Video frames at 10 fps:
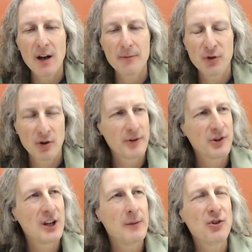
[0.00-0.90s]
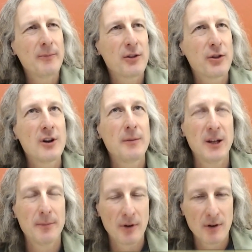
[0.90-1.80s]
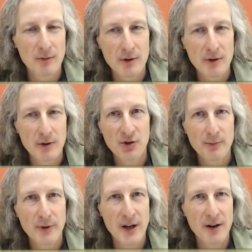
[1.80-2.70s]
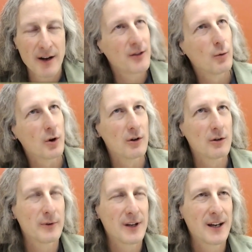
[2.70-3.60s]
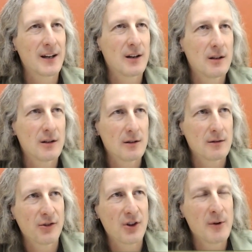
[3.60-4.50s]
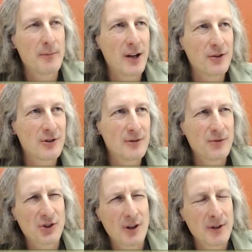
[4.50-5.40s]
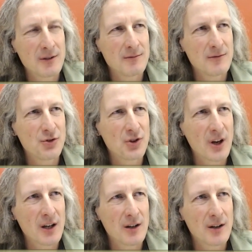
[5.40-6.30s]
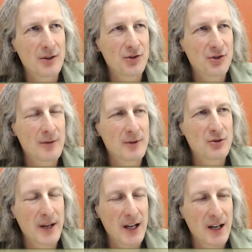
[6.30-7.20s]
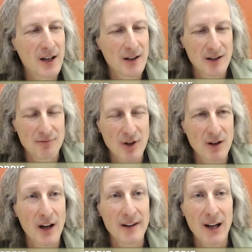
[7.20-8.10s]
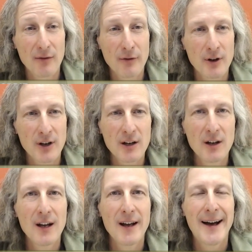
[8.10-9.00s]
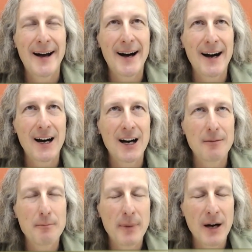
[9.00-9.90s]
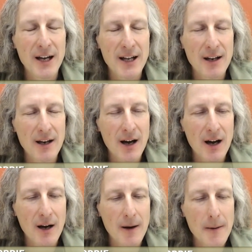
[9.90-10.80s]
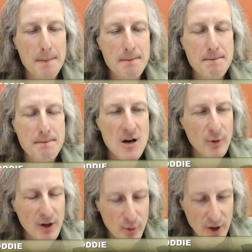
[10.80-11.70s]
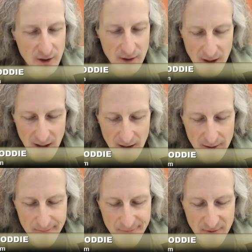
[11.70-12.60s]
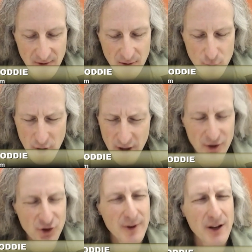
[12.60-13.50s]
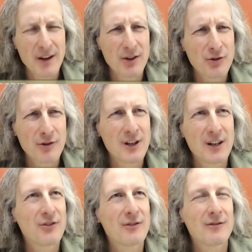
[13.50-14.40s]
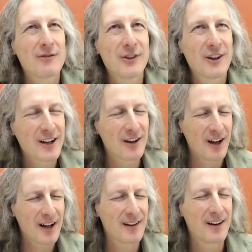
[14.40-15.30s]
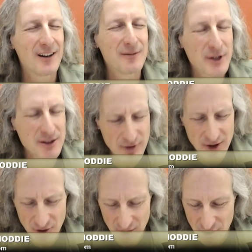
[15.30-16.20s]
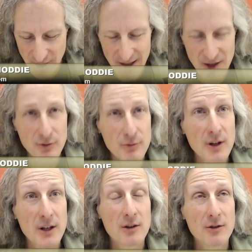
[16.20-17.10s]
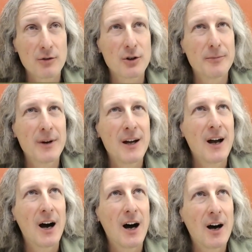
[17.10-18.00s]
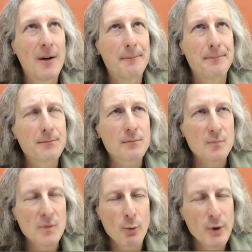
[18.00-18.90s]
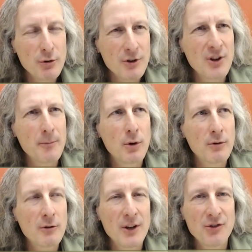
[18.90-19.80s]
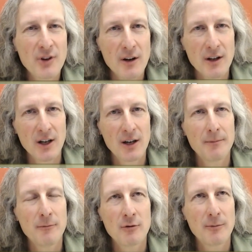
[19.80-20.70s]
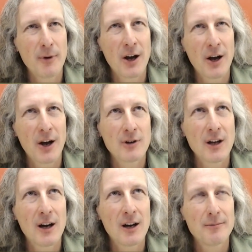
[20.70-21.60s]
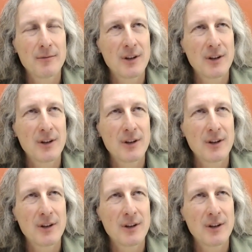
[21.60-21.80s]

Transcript: uh, so the team is about 30 people, and we're we're spread around the world. We got uh, some in Belgium, some in China, some in Japan, and a lot in California. Uh, but um, you know, we're we're um, working on so many things. Thirty doesn't feel like a lot, uh, but it's it's great. It's a really good group. Um, we do accept pull requests on our GitHub repository, um,